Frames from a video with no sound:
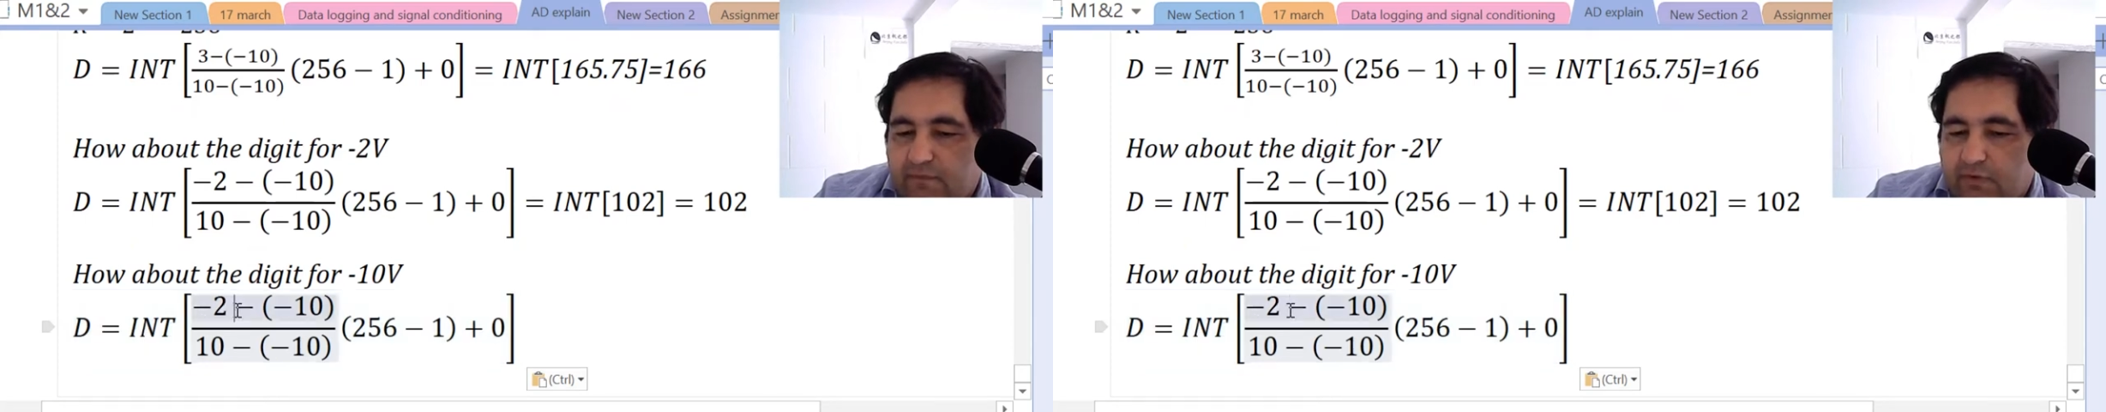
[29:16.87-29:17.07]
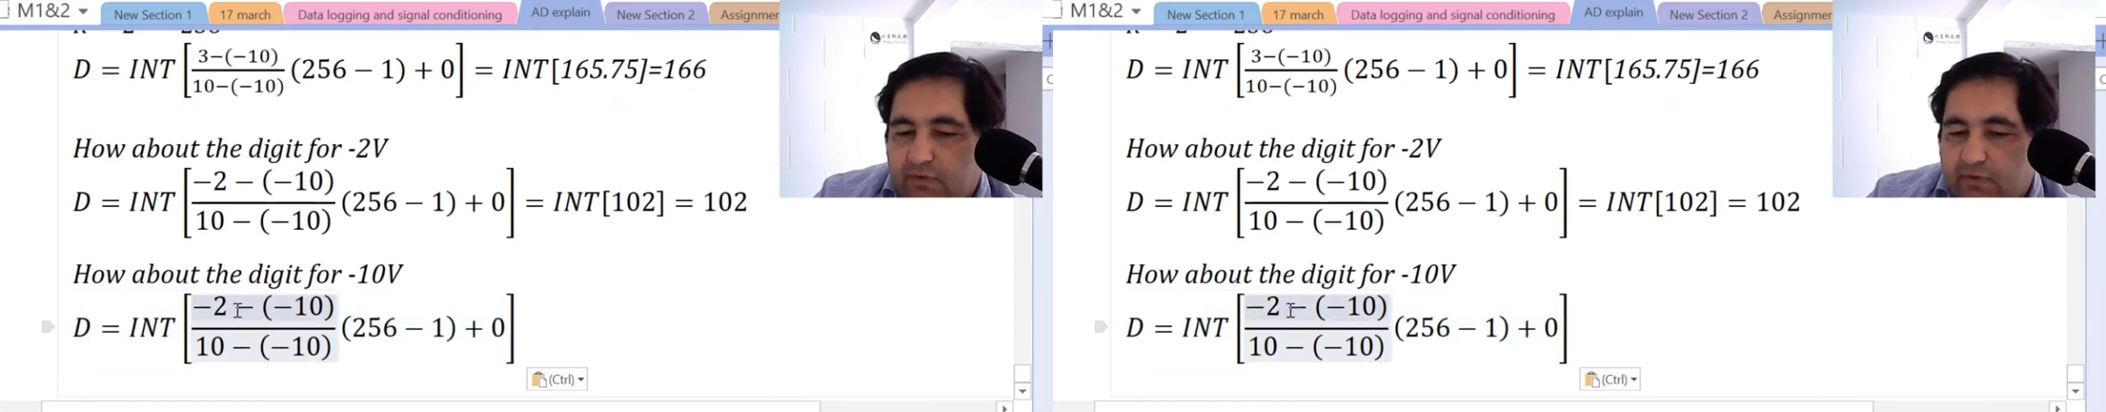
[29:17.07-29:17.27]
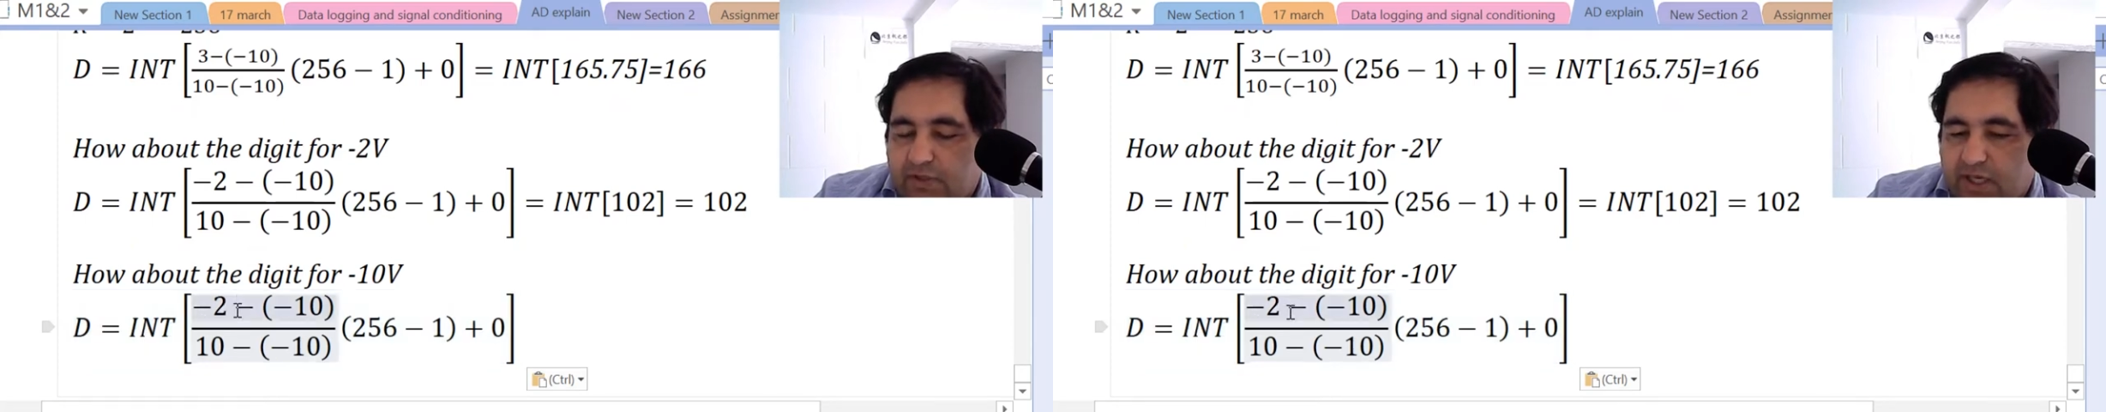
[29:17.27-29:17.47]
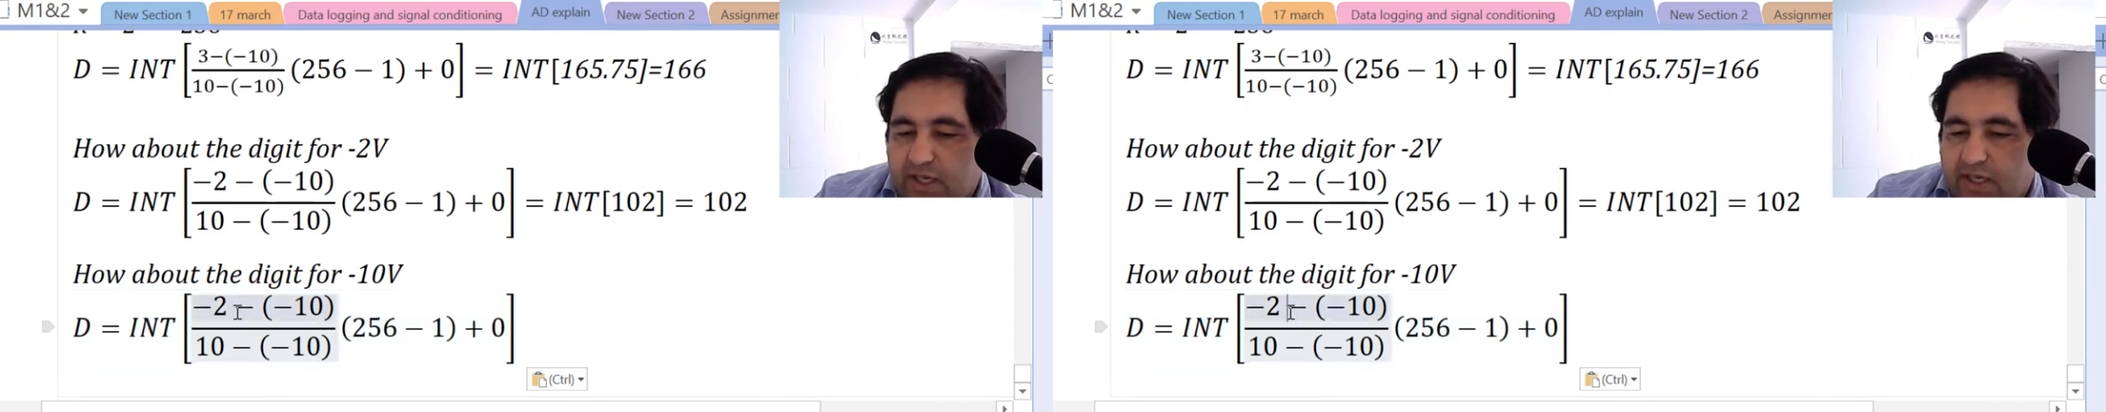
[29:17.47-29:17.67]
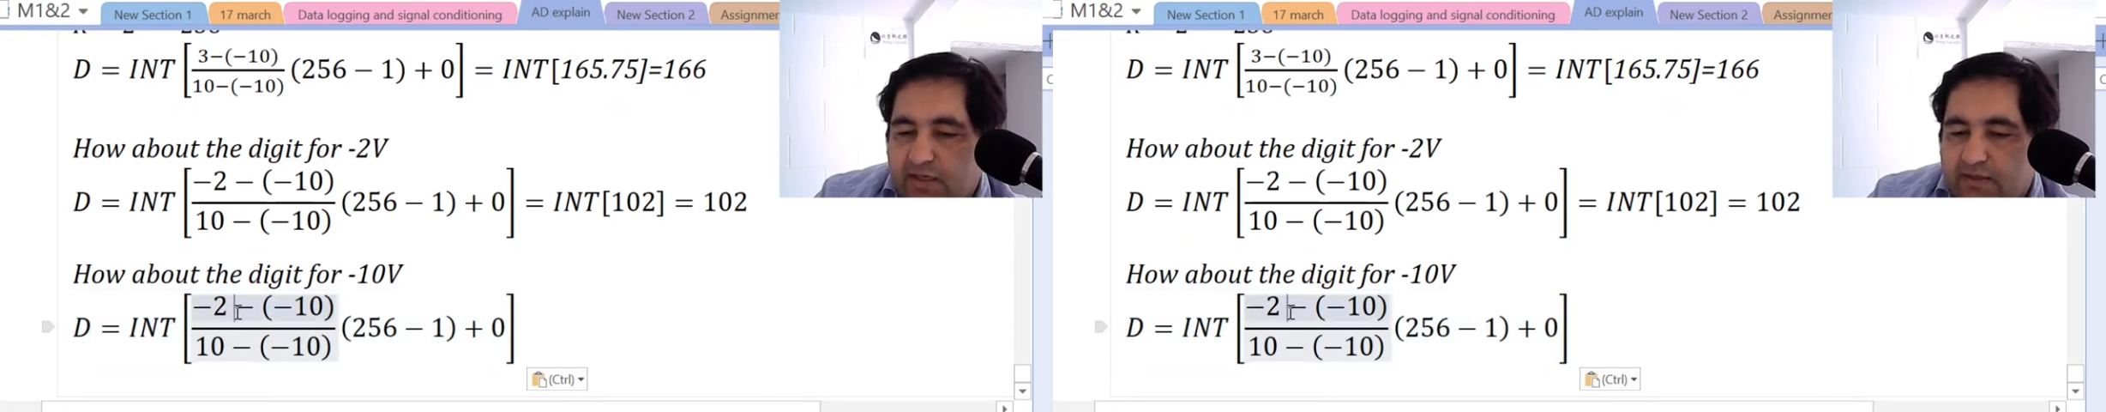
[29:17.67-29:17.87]

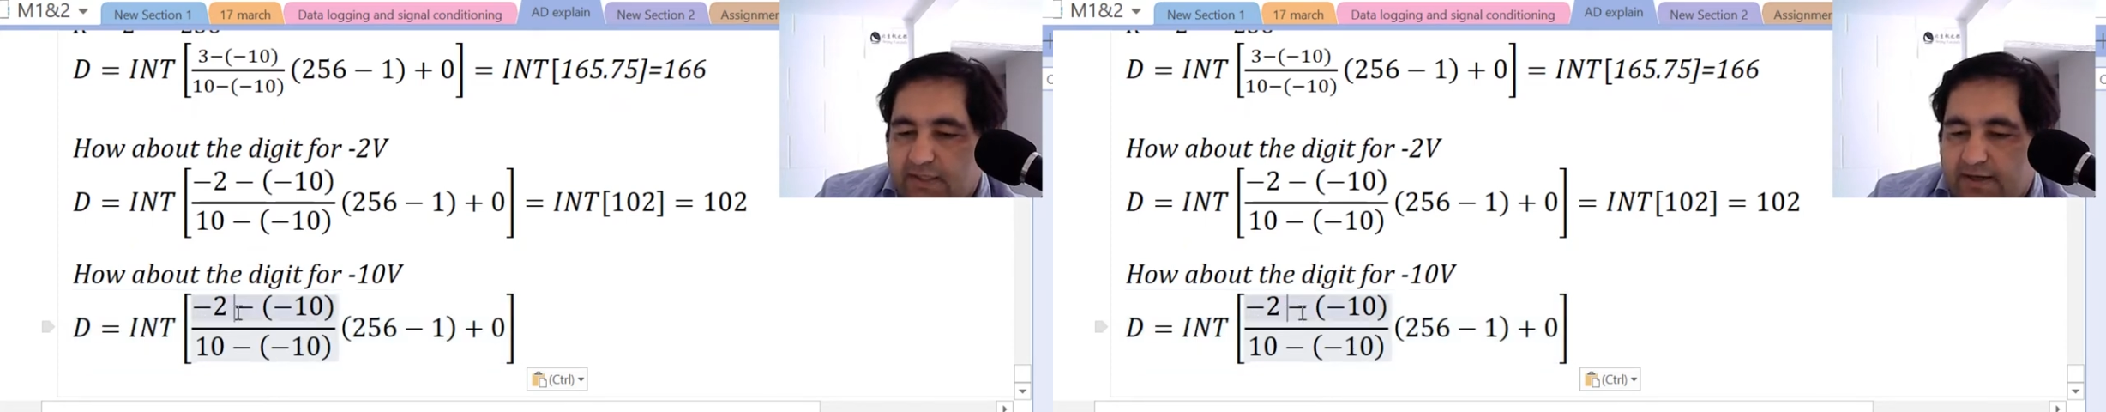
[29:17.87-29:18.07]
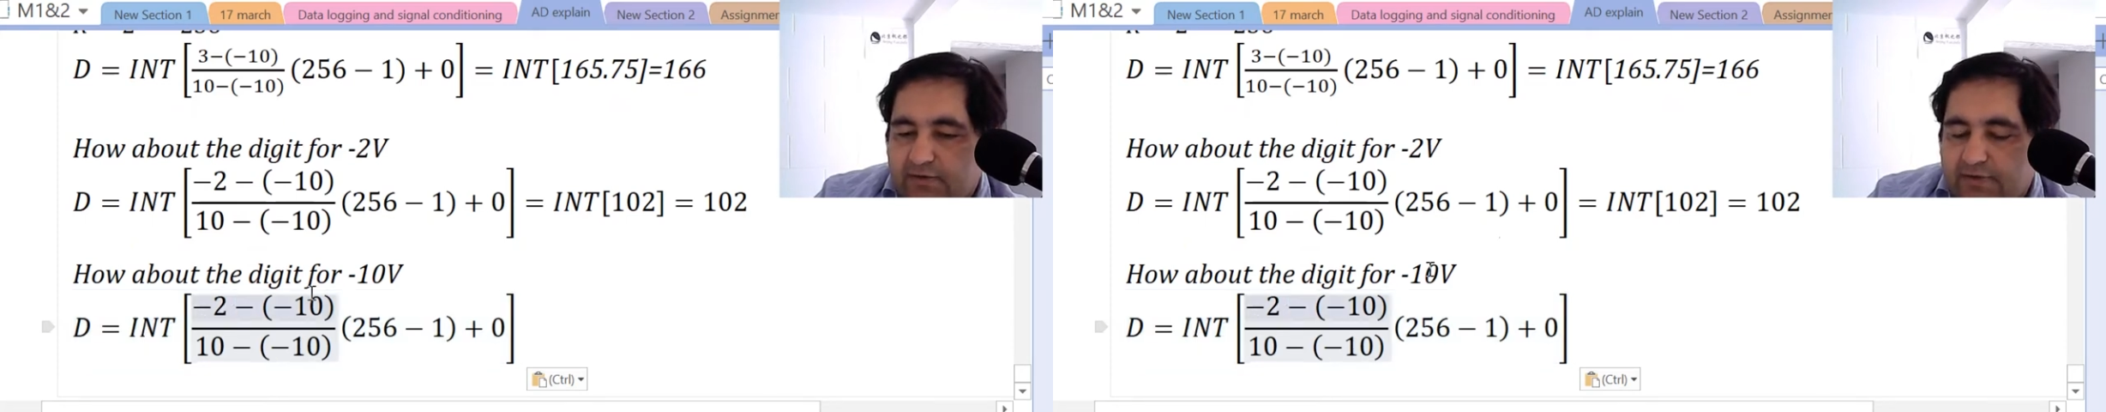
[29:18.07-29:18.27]
okay, now